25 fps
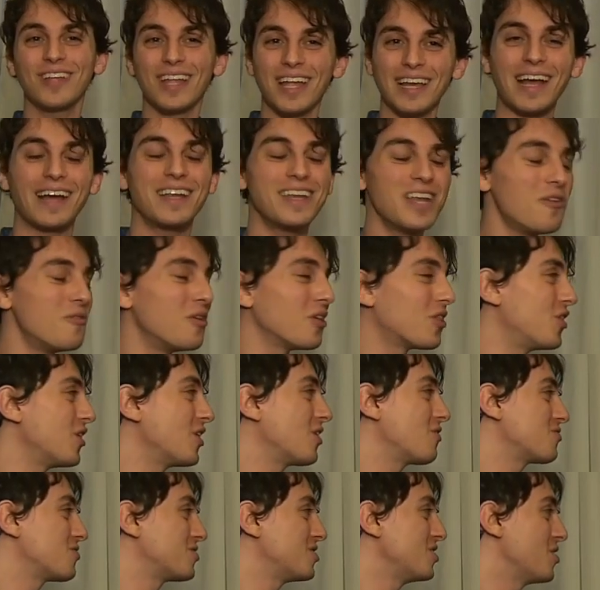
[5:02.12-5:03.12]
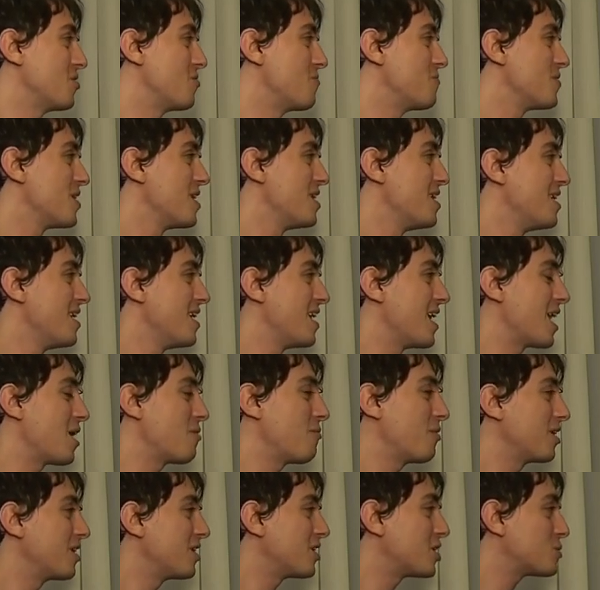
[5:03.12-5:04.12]
feel like I know a thing or two and I
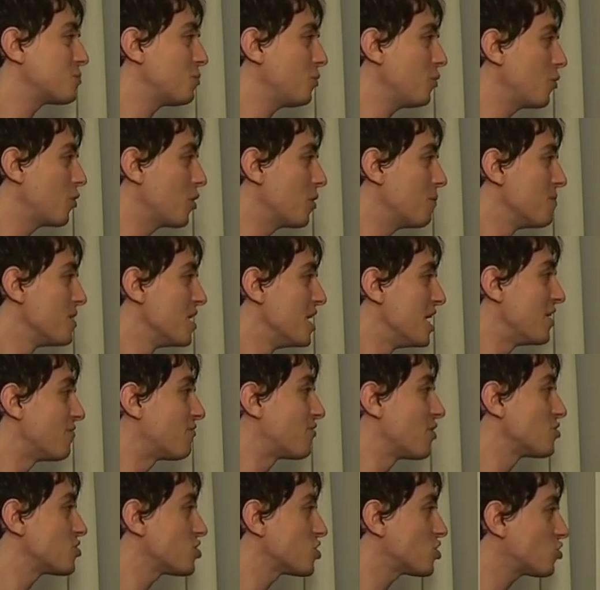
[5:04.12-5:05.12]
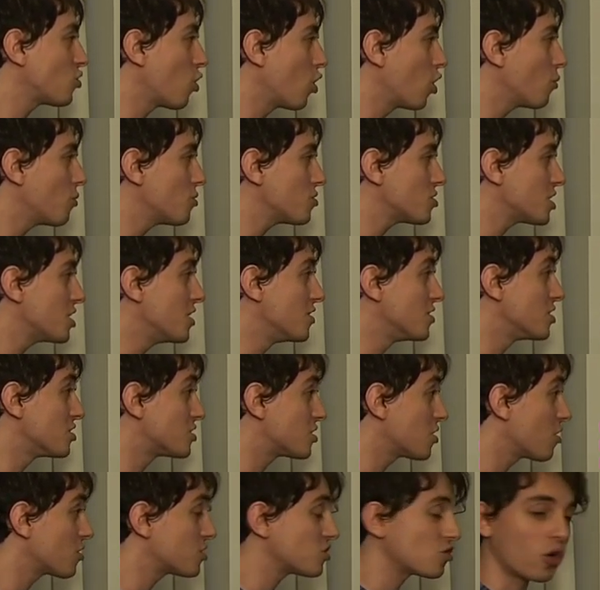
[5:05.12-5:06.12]
want to explore. If there's a Star Wars, is, is
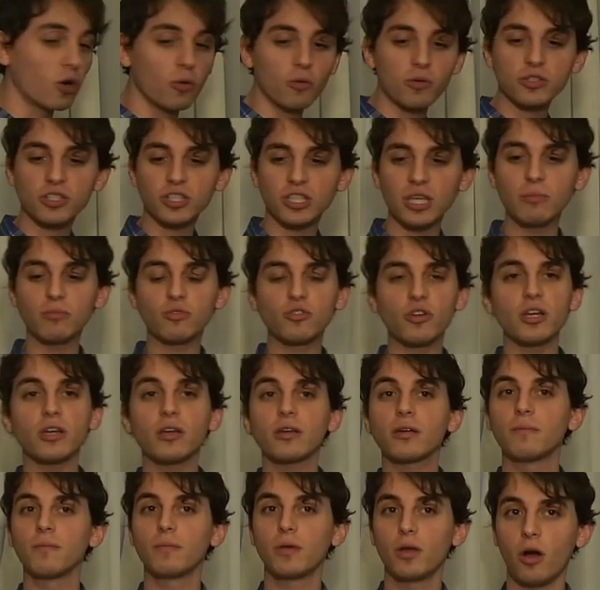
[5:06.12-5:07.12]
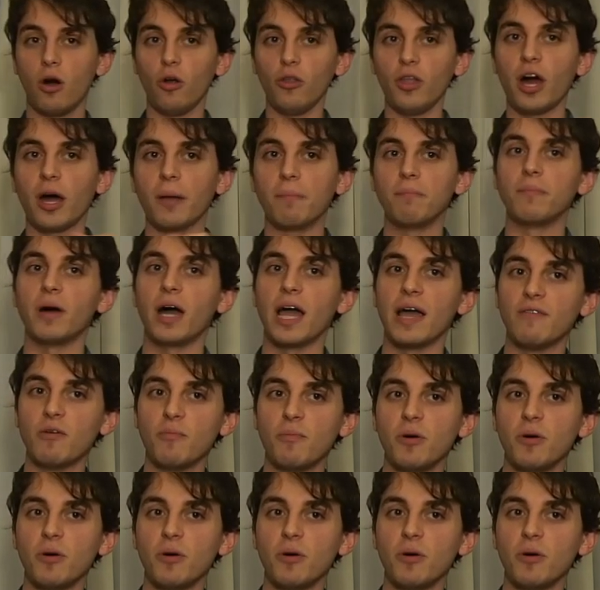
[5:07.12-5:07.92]
there a Star Wars themed drink? Hold on, I have a